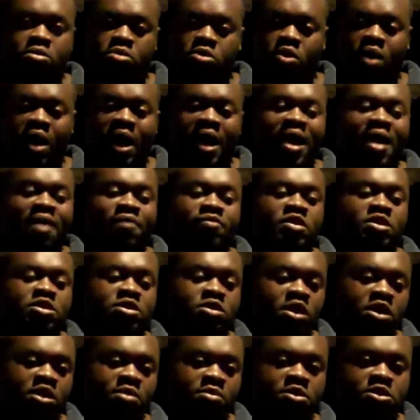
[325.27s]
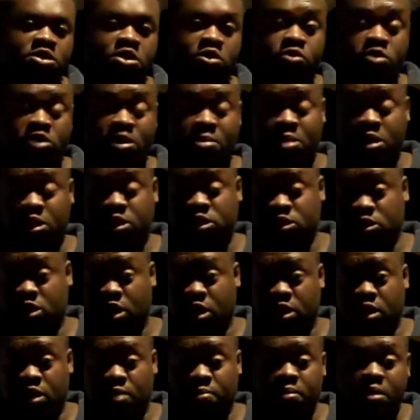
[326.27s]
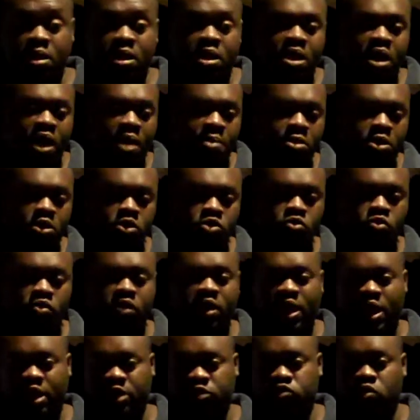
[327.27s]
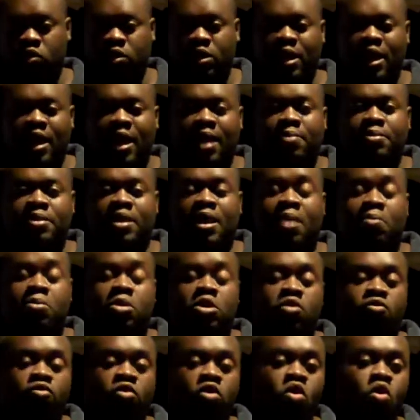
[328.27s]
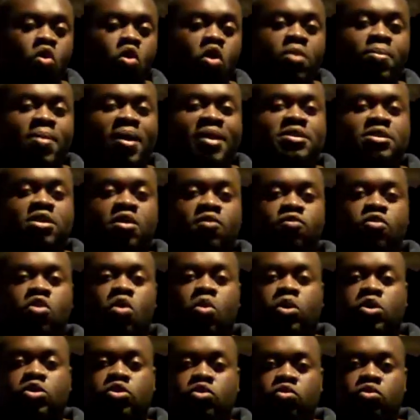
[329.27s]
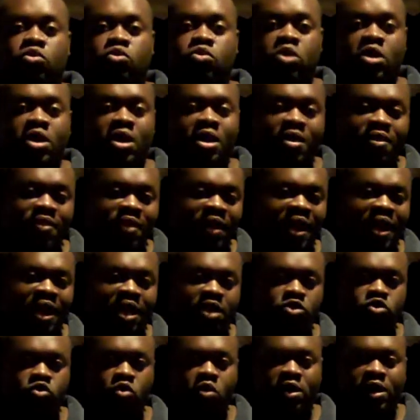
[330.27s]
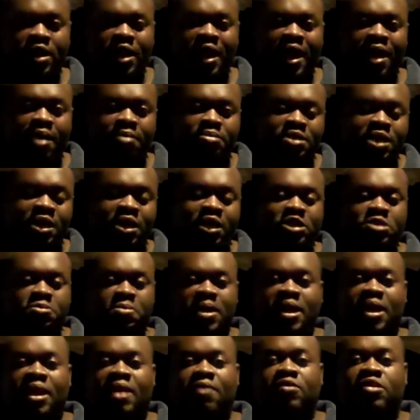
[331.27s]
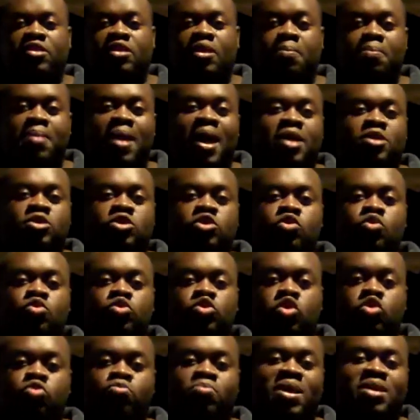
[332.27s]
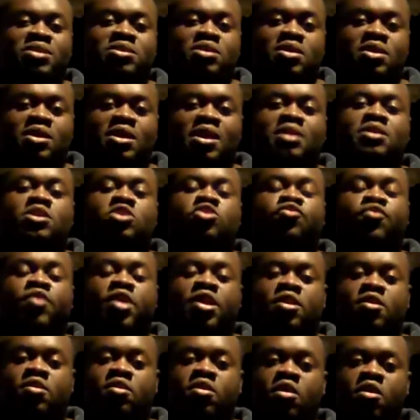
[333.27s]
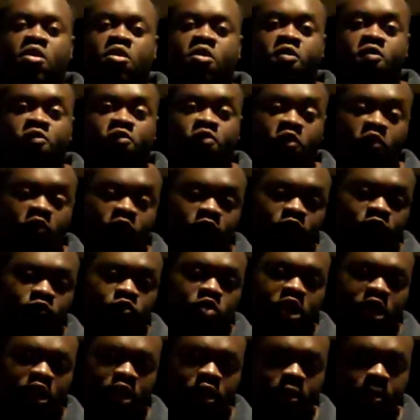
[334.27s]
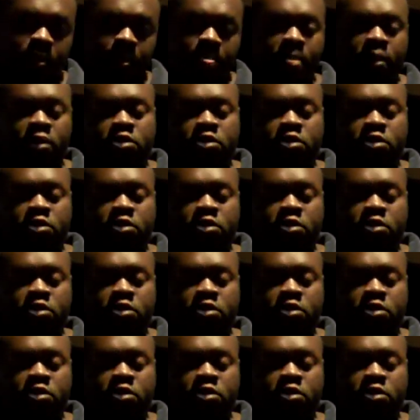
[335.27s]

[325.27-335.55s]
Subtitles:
You know, I have these study materials. I'm going to study them. I'm going to do the hands-on lab, and I'm going to record myself going through the hands-on labs and explaining everything back to you. So you basically get the training for free.